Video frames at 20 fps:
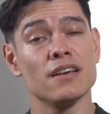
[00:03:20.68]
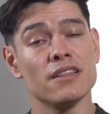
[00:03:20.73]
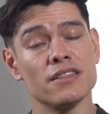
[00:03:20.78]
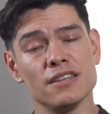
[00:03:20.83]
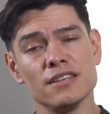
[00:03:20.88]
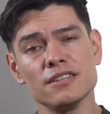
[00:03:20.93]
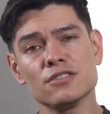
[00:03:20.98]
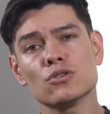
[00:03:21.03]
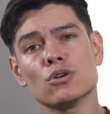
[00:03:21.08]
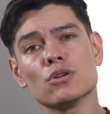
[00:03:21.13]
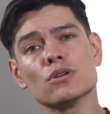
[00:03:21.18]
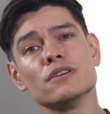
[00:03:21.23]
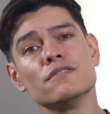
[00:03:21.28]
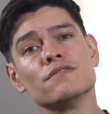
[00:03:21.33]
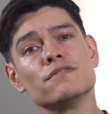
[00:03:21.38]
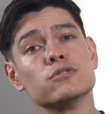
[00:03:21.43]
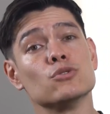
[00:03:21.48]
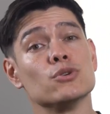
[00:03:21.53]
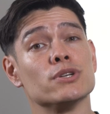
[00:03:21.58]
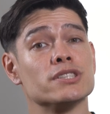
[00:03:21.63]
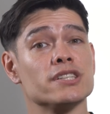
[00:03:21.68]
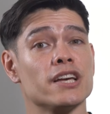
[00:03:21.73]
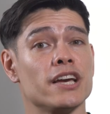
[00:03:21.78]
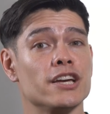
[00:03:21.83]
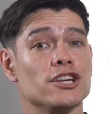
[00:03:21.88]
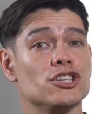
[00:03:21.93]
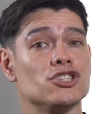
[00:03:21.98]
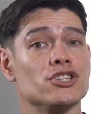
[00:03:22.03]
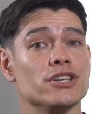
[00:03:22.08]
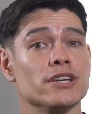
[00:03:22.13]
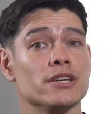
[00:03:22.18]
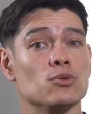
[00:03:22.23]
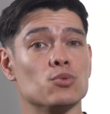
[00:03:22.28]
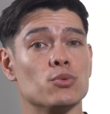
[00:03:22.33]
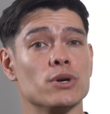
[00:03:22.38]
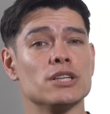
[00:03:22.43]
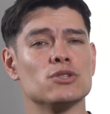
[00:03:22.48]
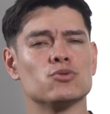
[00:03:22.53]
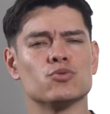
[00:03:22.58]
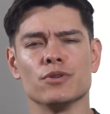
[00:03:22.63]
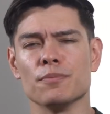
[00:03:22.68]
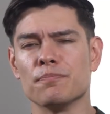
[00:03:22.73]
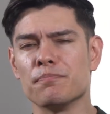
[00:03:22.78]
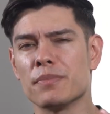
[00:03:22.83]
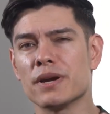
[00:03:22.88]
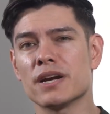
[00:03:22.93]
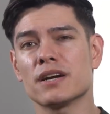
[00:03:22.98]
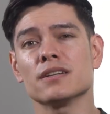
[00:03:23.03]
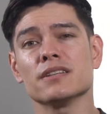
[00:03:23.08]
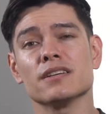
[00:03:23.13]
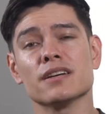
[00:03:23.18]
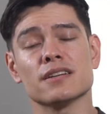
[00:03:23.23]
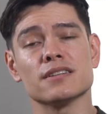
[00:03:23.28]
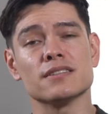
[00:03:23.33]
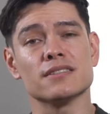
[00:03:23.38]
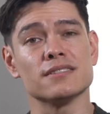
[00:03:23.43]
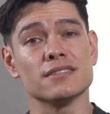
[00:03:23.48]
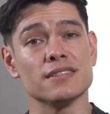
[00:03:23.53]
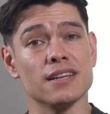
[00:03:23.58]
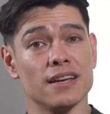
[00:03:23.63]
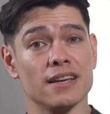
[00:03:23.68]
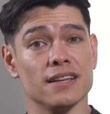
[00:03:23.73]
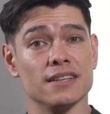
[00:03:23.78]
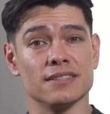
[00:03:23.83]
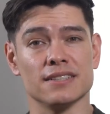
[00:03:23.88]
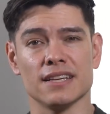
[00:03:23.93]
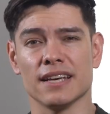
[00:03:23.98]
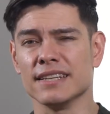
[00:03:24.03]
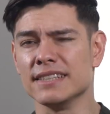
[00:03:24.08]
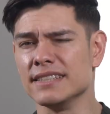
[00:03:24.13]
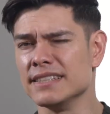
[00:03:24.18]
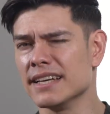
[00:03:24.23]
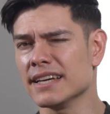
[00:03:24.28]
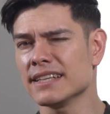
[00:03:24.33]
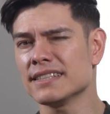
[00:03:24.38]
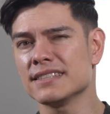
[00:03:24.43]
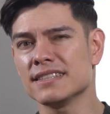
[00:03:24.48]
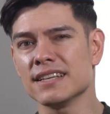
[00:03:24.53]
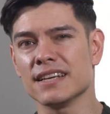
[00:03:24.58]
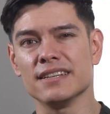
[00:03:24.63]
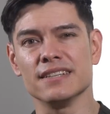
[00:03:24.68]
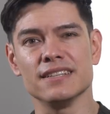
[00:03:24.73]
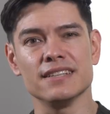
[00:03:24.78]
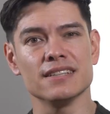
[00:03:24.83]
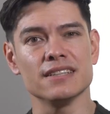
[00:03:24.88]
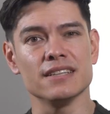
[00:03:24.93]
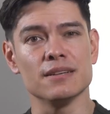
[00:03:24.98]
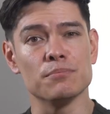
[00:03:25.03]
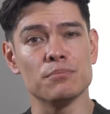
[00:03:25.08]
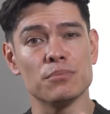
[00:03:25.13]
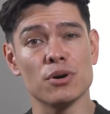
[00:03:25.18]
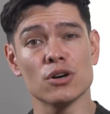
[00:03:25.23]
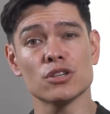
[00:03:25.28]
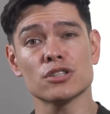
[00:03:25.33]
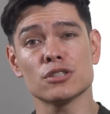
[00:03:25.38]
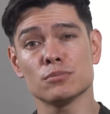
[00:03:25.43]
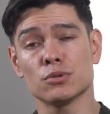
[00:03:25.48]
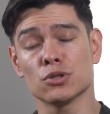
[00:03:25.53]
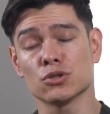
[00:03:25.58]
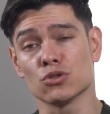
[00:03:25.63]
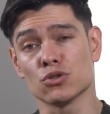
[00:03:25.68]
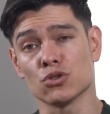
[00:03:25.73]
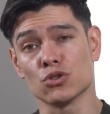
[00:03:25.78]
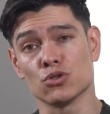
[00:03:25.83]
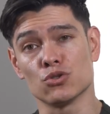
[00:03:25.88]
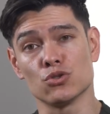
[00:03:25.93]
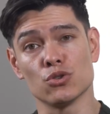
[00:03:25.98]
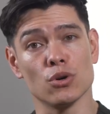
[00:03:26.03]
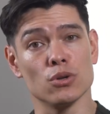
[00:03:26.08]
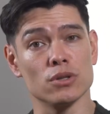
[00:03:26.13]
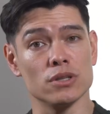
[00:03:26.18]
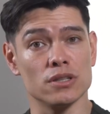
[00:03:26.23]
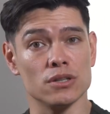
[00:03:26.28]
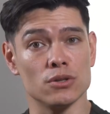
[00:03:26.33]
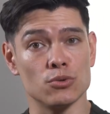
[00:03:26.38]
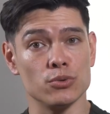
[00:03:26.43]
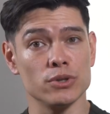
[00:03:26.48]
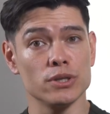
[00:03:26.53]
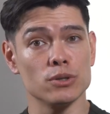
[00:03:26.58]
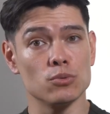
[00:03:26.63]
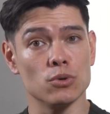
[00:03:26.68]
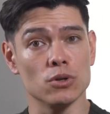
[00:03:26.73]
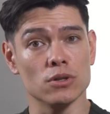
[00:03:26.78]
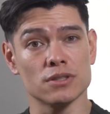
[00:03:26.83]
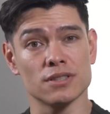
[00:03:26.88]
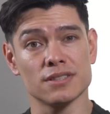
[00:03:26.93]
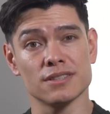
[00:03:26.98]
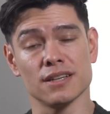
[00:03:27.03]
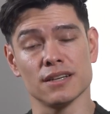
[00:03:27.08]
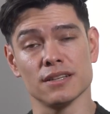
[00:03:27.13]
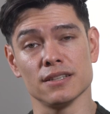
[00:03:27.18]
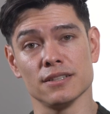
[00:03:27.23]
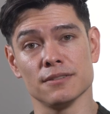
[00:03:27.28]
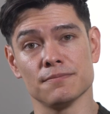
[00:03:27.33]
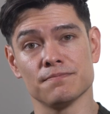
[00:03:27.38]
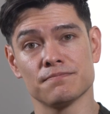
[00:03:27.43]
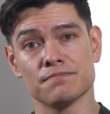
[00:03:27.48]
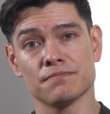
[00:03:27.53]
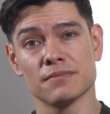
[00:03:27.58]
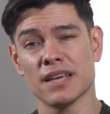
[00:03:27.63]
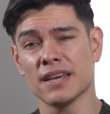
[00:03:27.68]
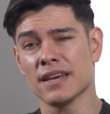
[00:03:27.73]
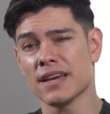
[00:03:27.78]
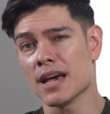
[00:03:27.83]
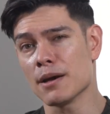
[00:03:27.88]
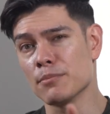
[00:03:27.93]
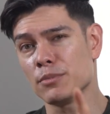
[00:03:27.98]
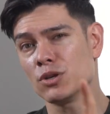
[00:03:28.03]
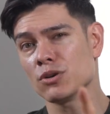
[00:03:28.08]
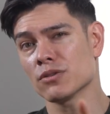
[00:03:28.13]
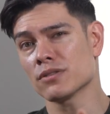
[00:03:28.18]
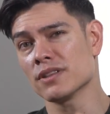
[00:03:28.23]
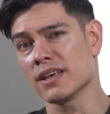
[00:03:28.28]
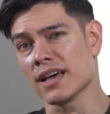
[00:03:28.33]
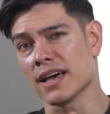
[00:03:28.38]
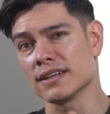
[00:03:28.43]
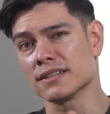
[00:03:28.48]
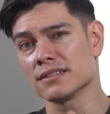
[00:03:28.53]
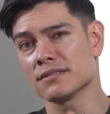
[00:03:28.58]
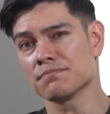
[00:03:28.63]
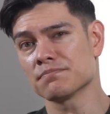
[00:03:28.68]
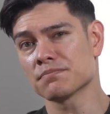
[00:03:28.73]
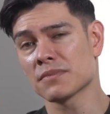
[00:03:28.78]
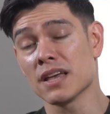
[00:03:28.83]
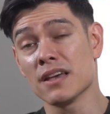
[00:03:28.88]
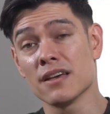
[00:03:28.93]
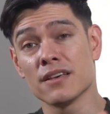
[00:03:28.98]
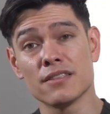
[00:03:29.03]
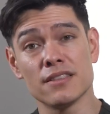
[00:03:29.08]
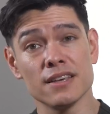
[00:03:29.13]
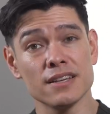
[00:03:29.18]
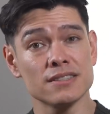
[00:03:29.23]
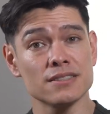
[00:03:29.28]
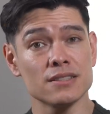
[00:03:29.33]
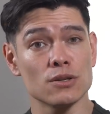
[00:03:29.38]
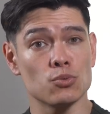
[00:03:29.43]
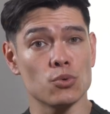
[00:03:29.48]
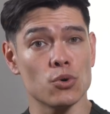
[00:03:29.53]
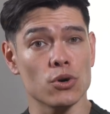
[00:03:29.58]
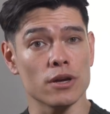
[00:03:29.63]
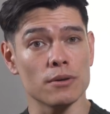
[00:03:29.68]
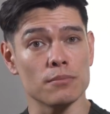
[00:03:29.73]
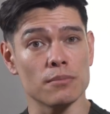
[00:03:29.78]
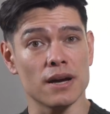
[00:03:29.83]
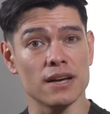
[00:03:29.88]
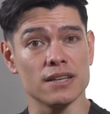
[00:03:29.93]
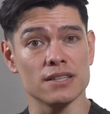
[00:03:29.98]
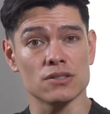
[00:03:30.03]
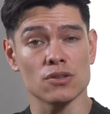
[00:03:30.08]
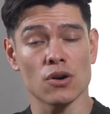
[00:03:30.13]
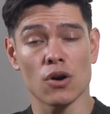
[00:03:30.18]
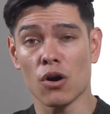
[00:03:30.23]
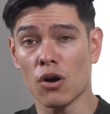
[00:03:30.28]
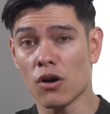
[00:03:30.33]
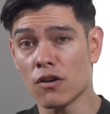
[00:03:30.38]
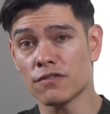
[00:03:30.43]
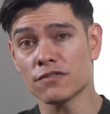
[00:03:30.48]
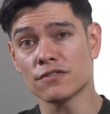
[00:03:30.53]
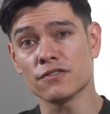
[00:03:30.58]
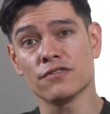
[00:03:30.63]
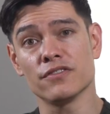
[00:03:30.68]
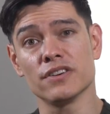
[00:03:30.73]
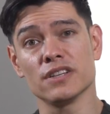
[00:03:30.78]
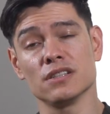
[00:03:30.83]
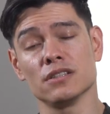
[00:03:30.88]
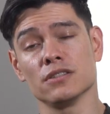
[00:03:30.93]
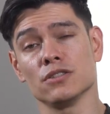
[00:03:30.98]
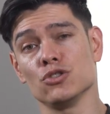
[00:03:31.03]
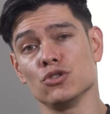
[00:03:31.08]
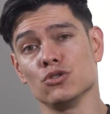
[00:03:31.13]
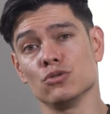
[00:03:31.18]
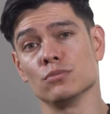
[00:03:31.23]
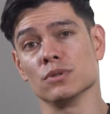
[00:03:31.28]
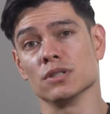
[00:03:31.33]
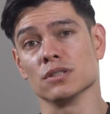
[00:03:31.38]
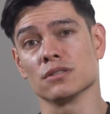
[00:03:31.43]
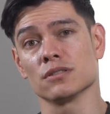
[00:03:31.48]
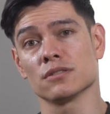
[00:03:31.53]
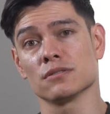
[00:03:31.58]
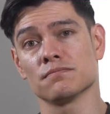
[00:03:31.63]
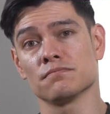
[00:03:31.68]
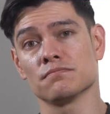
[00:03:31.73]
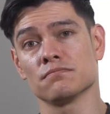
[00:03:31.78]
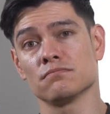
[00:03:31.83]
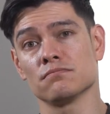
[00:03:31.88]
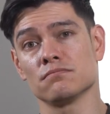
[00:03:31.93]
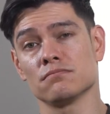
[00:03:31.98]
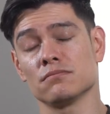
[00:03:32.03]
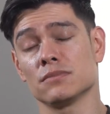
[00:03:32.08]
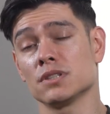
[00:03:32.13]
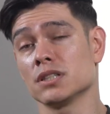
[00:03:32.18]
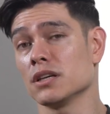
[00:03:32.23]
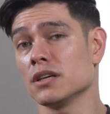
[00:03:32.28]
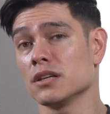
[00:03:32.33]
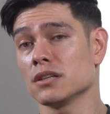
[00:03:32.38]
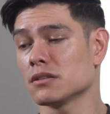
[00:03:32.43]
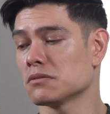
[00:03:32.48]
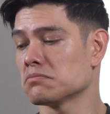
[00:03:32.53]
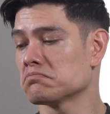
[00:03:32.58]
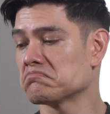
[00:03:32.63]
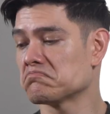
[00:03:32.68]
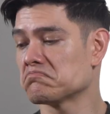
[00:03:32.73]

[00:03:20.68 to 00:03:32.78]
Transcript: These all influence aging in ways we barely understand, and yet they're nearly impossible to control in a real world study. And beyond that, things that work in mice often fail in humans. Take